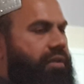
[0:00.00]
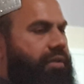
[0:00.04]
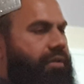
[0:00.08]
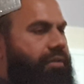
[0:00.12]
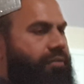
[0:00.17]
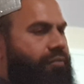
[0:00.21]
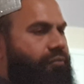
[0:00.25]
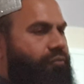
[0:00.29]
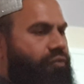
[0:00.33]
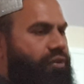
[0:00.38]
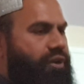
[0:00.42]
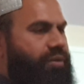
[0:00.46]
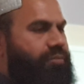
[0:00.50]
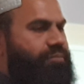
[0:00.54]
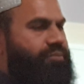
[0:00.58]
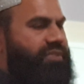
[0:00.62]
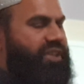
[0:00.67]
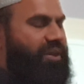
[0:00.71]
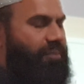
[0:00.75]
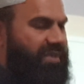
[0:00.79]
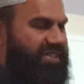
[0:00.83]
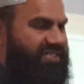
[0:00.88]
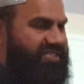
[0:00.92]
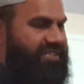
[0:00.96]
from
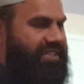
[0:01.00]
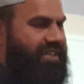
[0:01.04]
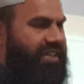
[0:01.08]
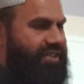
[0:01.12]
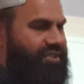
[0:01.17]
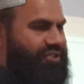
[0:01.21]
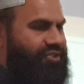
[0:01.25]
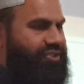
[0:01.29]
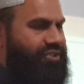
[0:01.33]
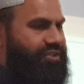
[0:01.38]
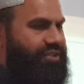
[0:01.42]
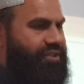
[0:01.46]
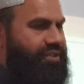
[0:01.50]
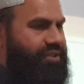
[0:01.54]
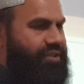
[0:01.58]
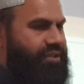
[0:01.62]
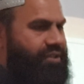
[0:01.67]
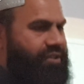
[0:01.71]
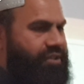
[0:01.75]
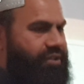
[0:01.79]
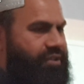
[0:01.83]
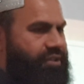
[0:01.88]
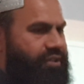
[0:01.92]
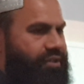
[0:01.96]
Damascus
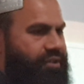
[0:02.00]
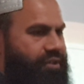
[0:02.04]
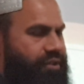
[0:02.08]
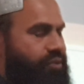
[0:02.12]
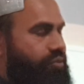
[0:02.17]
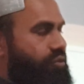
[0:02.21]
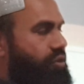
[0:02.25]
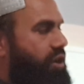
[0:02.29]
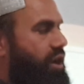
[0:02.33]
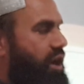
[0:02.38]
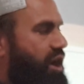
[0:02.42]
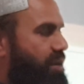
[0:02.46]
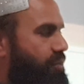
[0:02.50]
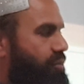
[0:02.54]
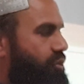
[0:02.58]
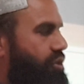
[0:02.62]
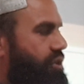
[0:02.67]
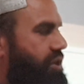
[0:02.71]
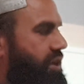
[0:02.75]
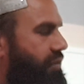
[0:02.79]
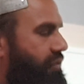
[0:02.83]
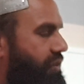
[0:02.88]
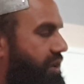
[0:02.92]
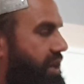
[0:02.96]
to Kabul,
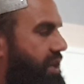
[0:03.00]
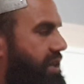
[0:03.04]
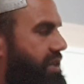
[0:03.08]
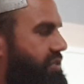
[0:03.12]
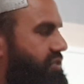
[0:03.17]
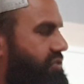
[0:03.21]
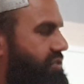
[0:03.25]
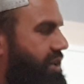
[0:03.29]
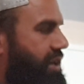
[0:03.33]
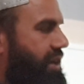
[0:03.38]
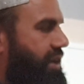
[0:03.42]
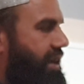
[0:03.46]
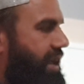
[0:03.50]
Afghanistan.